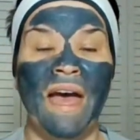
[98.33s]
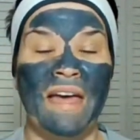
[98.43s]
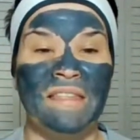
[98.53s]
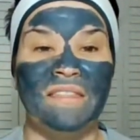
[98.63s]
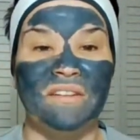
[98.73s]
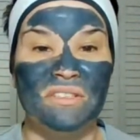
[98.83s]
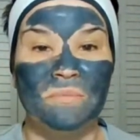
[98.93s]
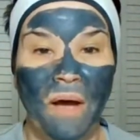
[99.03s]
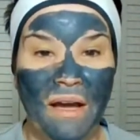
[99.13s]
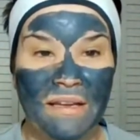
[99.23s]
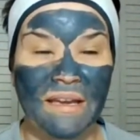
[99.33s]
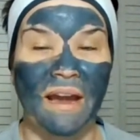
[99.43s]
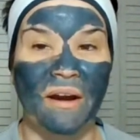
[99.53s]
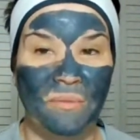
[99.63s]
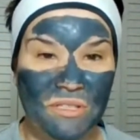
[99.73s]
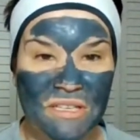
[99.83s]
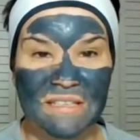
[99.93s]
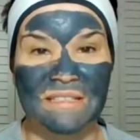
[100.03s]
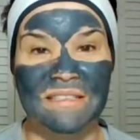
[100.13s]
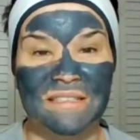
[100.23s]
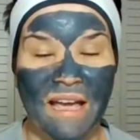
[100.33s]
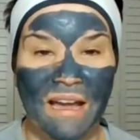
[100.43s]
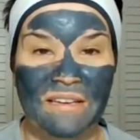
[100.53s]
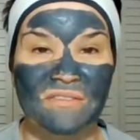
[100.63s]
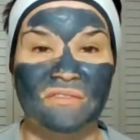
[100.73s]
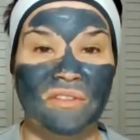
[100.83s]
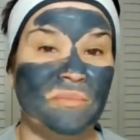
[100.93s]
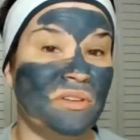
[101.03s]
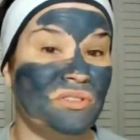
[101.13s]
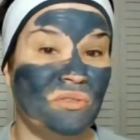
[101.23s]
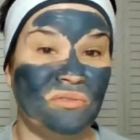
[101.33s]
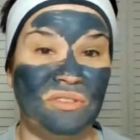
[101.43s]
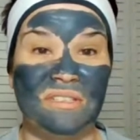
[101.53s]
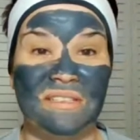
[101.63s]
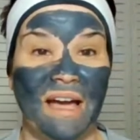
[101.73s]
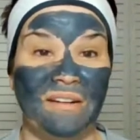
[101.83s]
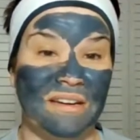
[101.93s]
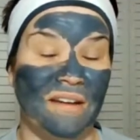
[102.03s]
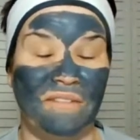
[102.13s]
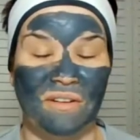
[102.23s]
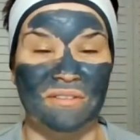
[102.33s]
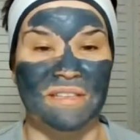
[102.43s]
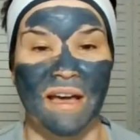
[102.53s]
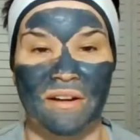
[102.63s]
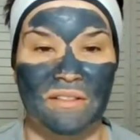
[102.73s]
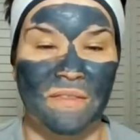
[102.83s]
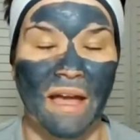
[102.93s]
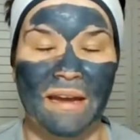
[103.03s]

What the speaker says: And then there's body care, which is designed from the shoulders down. It never goes higher than that.